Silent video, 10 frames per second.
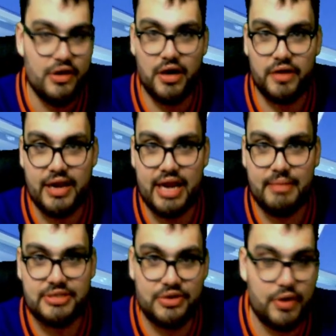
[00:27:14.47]
Alright,
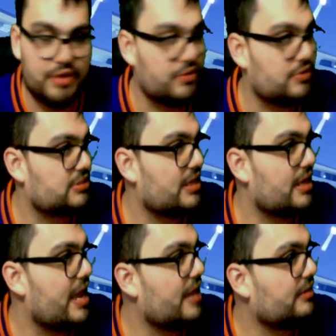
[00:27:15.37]
Edmonton Oilers.
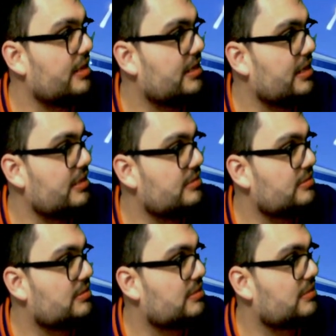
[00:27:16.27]
LA
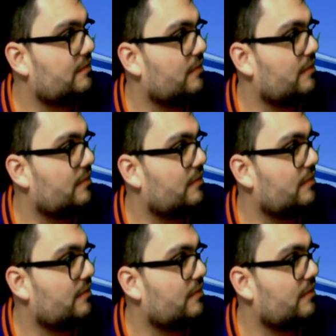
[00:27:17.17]
Kings.